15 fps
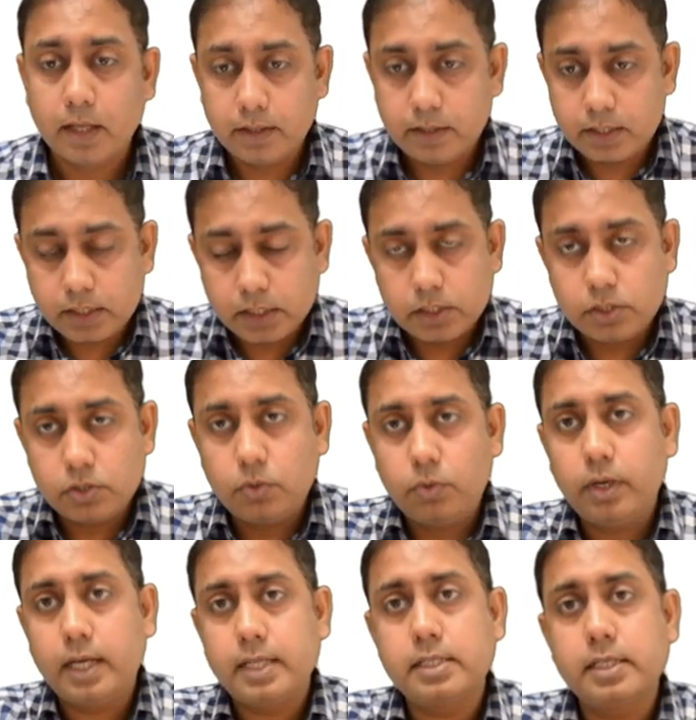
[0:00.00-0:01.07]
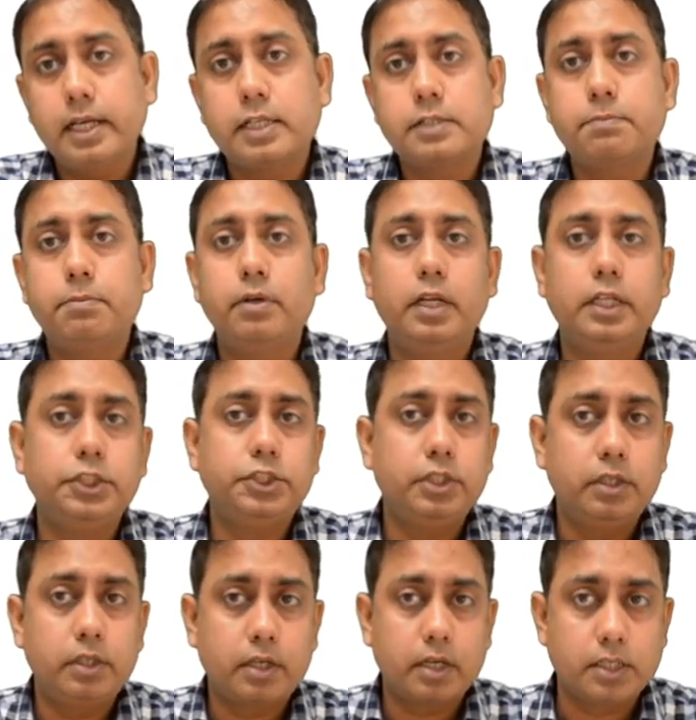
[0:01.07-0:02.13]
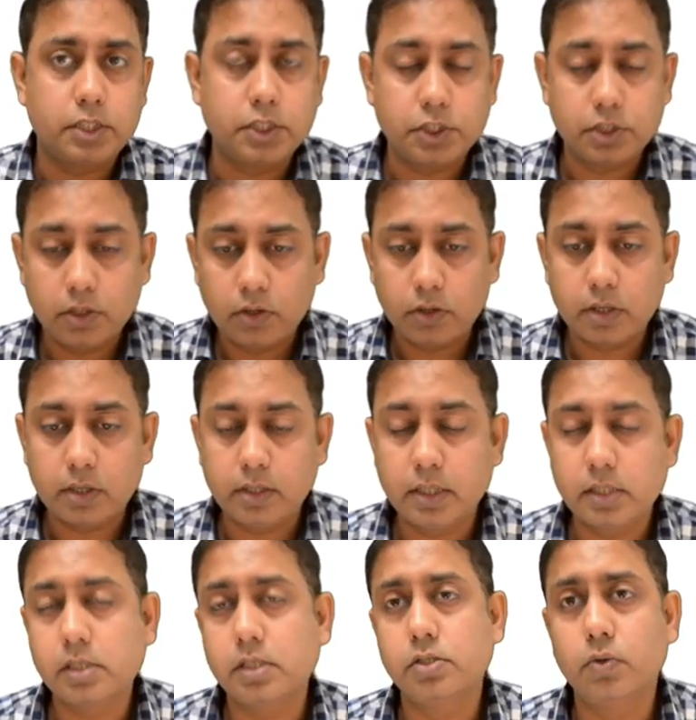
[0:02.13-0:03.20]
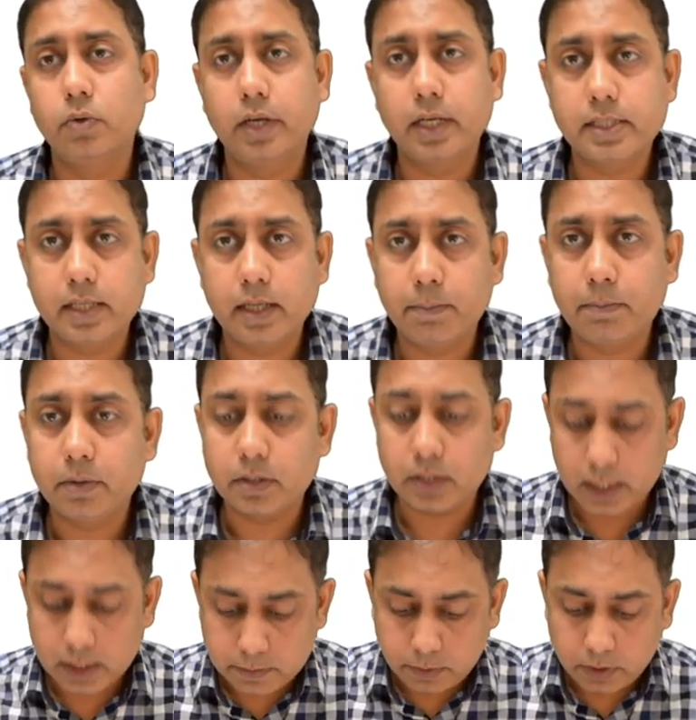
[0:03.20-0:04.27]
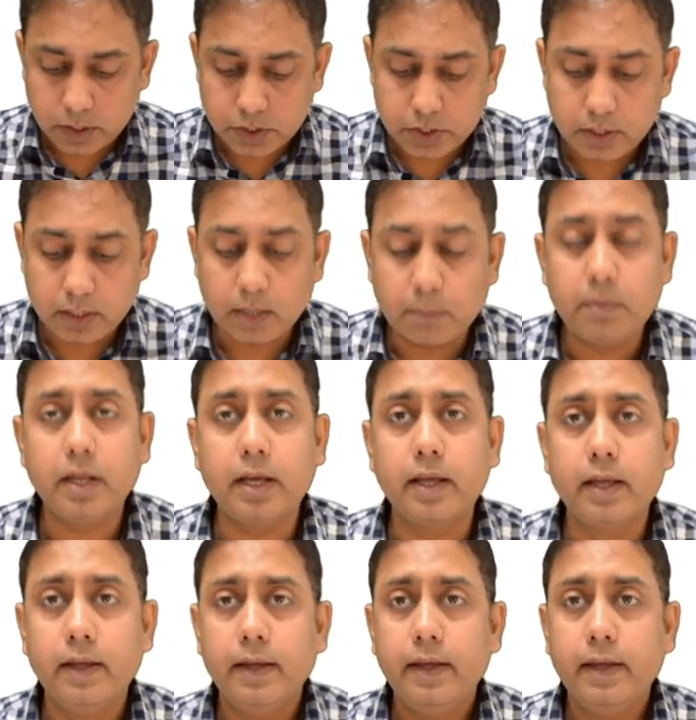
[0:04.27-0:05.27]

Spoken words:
This is known as exponential transition, or this is known as exponential doubling.